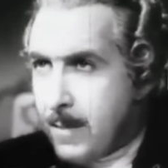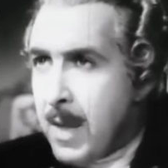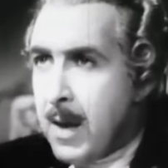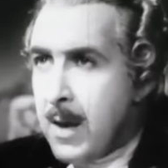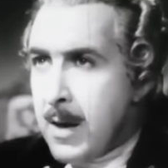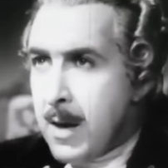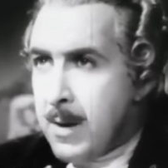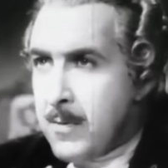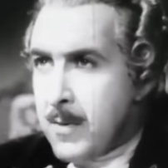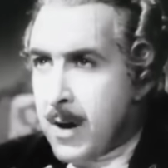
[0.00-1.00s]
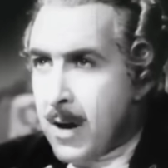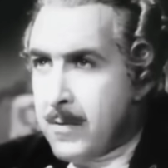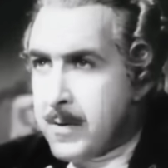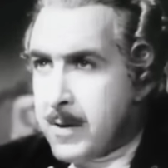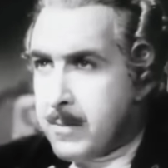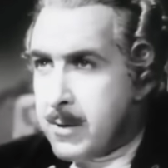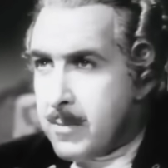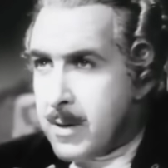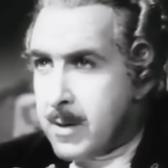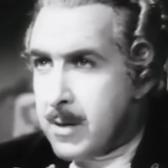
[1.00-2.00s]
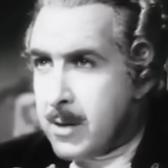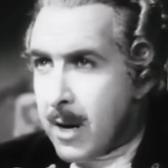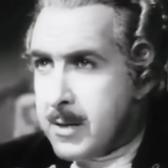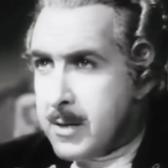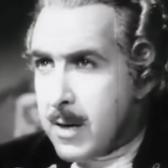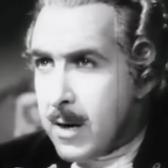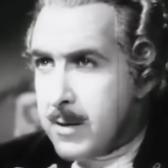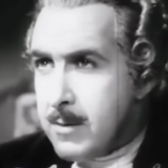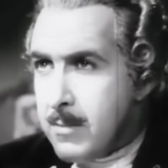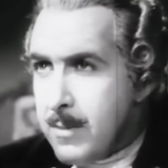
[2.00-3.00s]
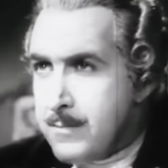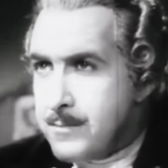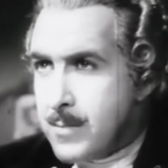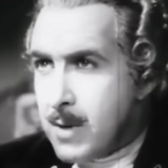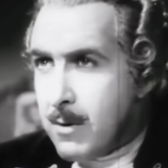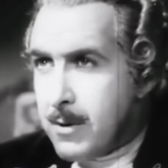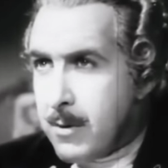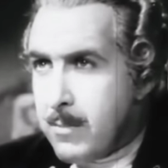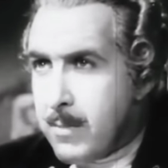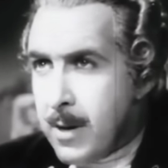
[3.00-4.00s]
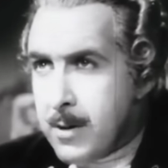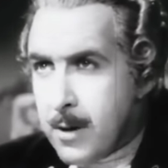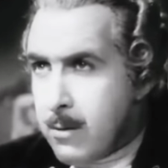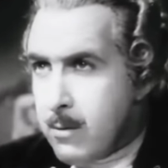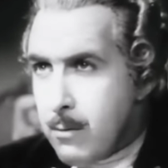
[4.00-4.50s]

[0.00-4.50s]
Oppenheimer, is here our anti hero who corrupts the Duke, leverages wealth to take